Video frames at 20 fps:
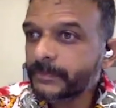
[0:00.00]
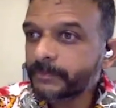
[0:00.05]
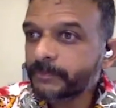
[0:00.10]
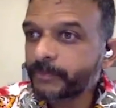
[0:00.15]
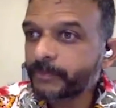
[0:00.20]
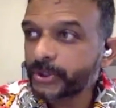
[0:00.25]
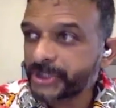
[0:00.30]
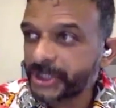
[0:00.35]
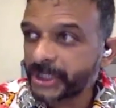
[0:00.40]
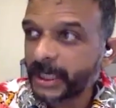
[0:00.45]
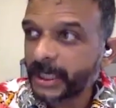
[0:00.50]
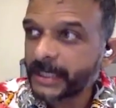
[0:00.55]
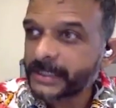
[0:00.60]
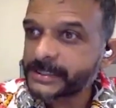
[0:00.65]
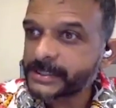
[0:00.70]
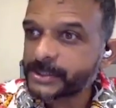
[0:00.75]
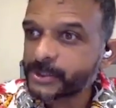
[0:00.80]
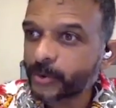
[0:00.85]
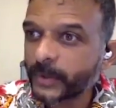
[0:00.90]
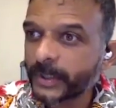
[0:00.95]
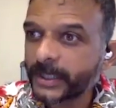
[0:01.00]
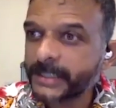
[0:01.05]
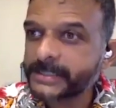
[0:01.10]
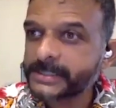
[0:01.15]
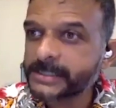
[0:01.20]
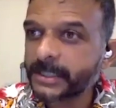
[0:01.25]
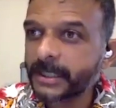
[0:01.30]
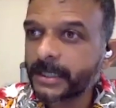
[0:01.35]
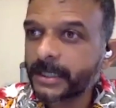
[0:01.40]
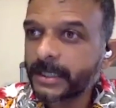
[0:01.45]
pushing us
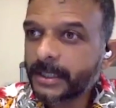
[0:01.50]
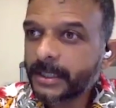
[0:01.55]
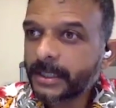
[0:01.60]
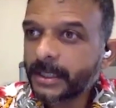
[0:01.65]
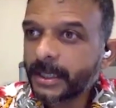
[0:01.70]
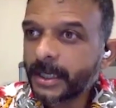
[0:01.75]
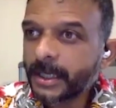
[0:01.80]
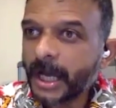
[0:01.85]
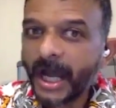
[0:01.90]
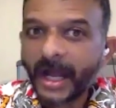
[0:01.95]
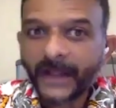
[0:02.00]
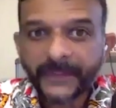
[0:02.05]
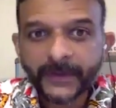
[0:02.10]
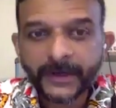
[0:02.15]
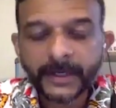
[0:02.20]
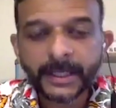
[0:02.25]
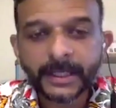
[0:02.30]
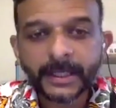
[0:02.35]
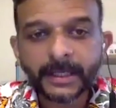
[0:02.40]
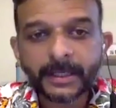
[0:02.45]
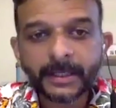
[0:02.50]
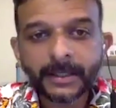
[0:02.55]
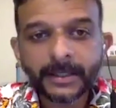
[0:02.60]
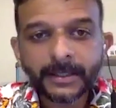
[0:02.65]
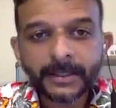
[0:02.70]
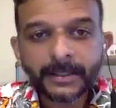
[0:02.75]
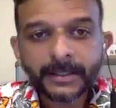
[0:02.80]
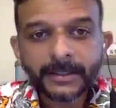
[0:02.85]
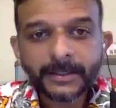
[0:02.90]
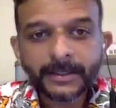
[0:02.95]
towards othering
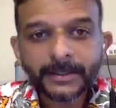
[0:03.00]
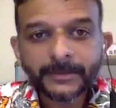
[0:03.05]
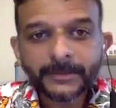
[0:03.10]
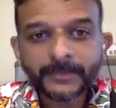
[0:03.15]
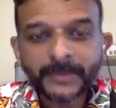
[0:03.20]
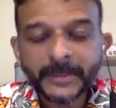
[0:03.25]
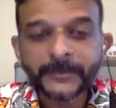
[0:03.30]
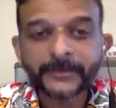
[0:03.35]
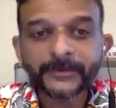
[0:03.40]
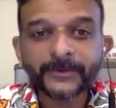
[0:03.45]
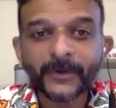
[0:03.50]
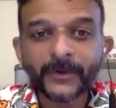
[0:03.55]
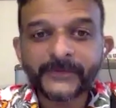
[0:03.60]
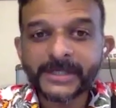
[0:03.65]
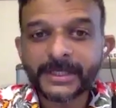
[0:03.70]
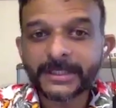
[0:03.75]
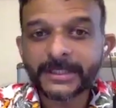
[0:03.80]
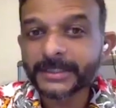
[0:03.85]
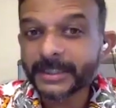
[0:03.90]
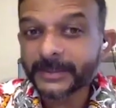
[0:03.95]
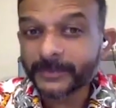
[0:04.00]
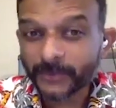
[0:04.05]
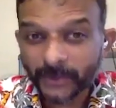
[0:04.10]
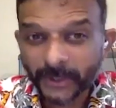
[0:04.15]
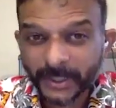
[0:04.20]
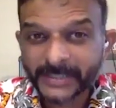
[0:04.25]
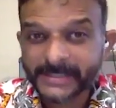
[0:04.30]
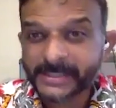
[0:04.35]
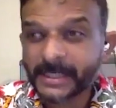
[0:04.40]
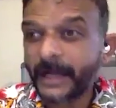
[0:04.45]
people of certain
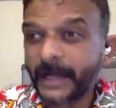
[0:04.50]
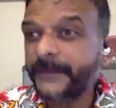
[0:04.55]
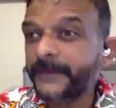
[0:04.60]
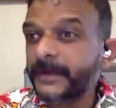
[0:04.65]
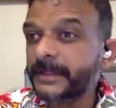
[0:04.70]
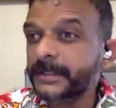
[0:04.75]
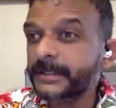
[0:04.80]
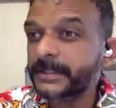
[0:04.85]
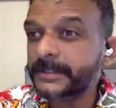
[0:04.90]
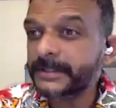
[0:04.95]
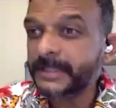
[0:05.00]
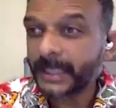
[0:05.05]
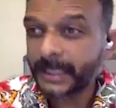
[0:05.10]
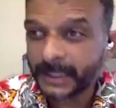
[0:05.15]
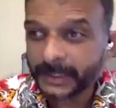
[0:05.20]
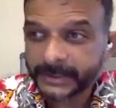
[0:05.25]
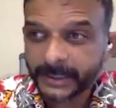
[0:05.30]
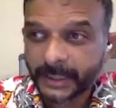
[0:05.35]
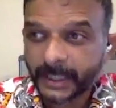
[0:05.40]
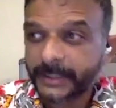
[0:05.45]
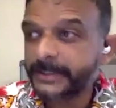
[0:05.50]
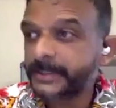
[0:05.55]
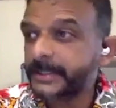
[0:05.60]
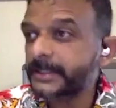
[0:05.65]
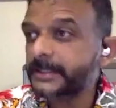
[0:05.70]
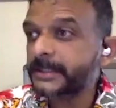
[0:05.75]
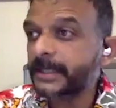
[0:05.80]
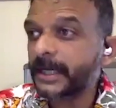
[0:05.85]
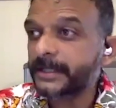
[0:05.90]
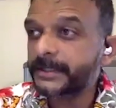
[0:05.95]
communities, othering the Dalit,
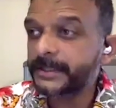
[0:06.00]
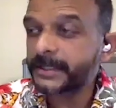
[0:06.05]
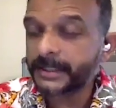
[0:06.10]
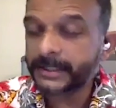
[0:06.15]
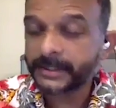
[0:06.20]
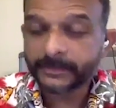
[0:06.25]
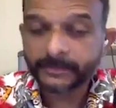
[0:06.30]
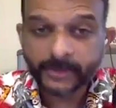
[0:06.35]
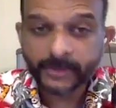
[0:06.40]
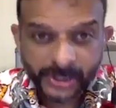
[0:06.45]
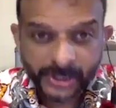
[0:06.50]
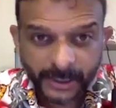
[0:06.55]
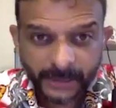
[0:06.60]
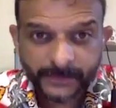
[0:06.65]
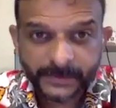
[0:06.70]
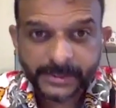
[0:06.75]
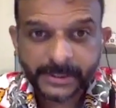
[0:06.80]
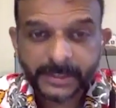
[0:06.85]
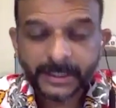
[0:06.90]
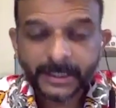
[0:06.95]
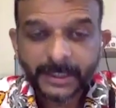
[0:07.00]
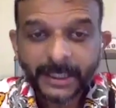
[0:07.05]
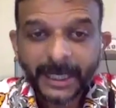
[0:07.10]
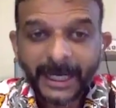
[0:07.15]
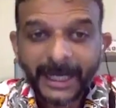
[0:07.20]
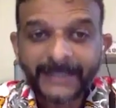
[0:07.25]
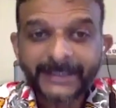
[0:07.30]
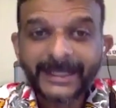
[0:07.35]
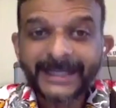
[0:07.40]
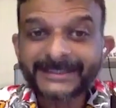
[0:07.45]
othering the Muslims.
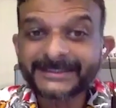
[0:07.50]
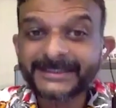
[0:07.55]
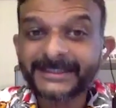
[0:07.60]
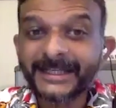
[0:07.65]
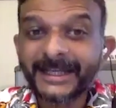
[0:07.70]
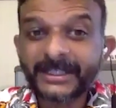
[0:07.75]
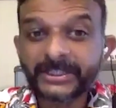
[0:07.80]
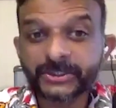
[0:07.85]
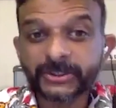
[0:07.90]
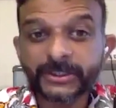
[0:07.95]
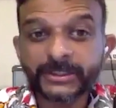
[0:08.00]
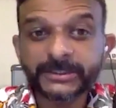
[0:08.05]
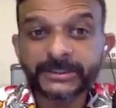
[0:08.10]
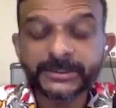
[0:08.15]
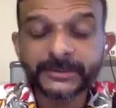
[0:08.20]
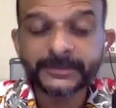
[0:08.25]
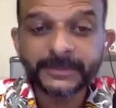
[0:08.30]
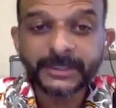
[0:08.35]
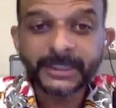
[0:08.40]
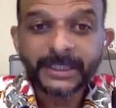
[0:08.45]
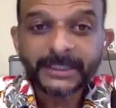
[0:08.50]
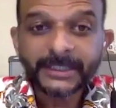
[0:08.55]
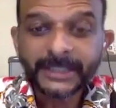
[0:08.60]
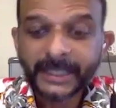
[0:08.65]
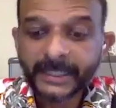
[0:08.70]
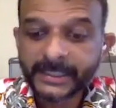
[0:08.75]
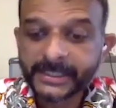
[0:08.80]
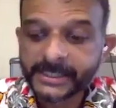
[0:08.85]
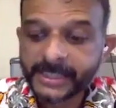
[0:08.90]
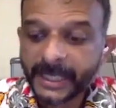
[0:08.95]
And that's the nationalism
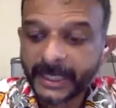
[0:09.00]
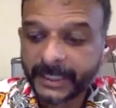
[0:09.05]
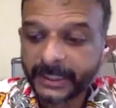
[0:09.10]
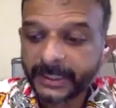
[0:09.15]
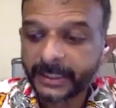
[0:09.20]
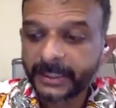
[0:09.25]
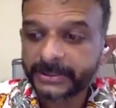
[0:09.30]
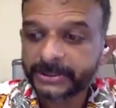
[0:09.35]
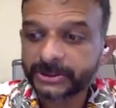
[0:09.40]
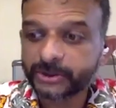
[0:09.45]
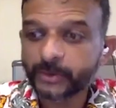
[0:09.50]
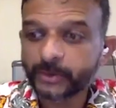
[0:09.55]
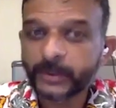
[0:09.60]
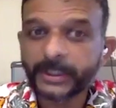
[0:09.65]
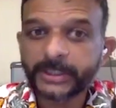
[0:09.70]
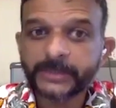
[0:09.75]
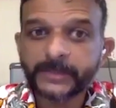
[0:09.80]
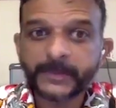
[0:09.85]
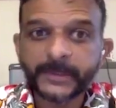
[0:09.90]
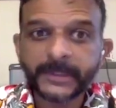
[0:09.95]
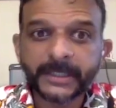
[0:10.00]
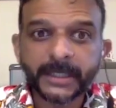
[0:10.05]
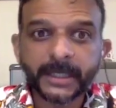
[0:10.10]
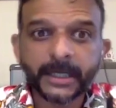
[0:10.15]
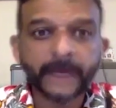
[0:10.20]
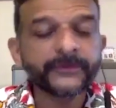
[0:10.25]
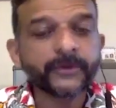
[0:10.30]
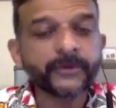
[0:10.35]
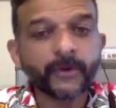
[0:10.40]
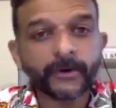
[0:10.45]
that is heading us towards being
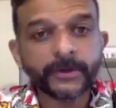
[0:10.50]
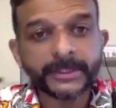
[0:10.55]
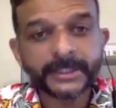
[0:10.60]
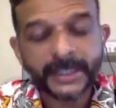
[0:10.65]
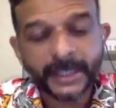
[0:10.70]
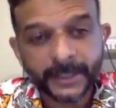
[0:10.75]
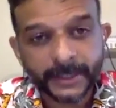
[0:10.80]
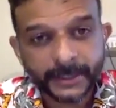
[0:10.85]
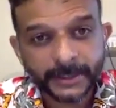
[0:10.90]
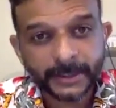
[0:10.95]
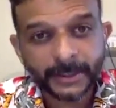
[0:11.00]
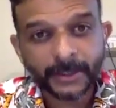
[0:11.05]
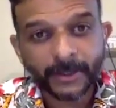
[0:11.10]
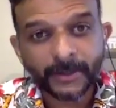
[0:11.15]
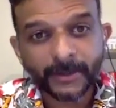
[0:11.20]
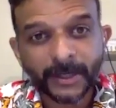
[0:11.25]
authoritarian,